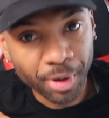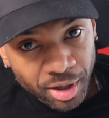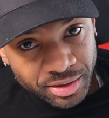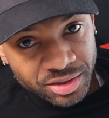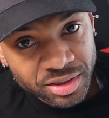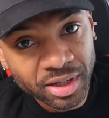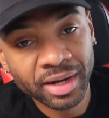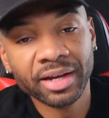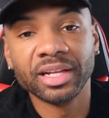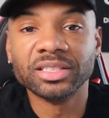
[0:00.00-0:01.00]
merch,
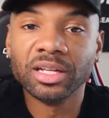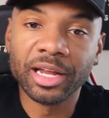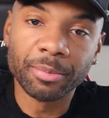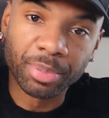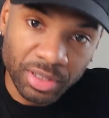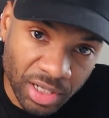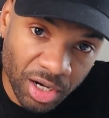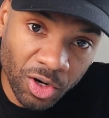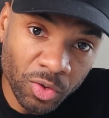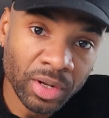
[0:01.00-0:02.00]
there's a link
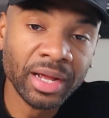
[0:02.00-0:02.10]
below.